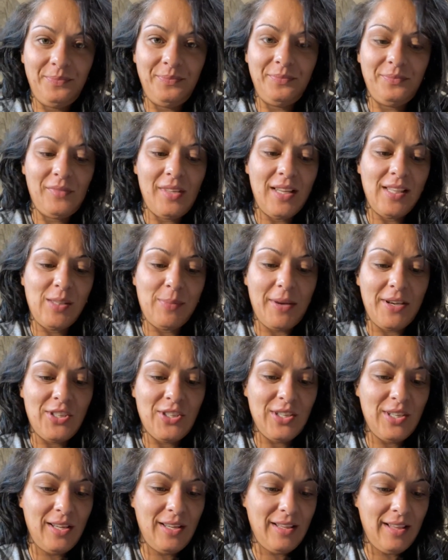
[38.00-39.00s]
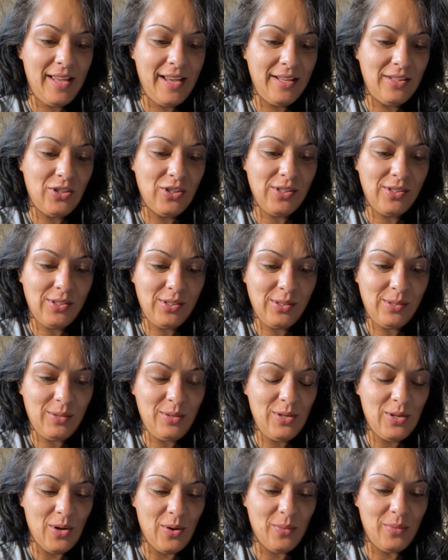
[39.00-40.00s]
especially like just,
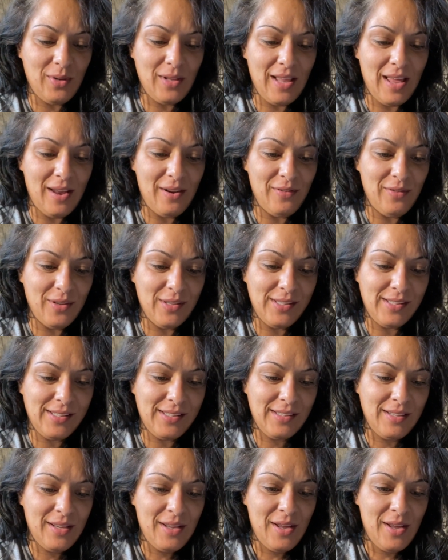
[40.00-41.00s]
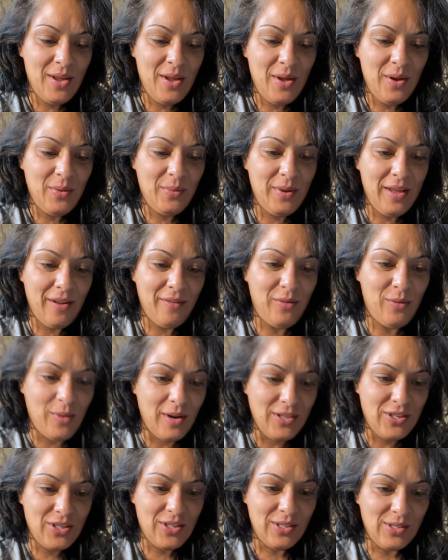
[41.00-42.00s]
a lot of us, we have
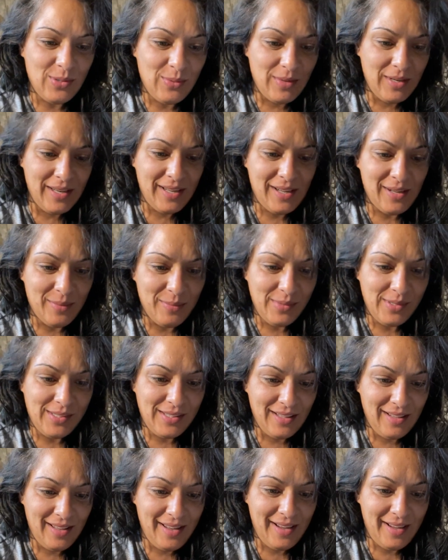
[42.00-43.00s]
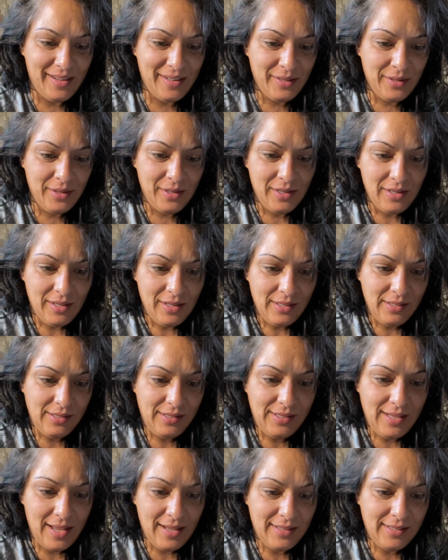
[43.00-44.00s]
questions when it comes to like
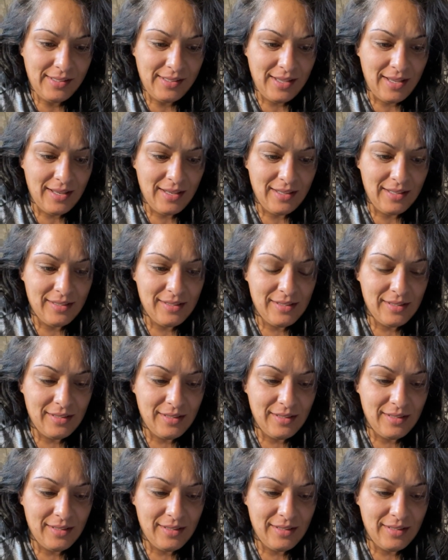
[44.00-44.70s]
sex and